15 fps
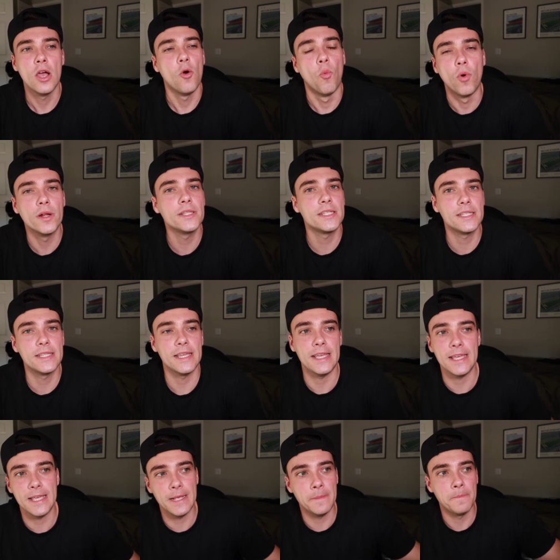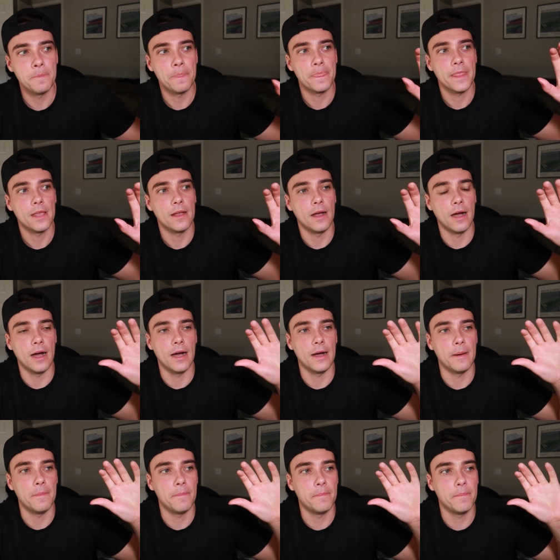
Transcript: once the uh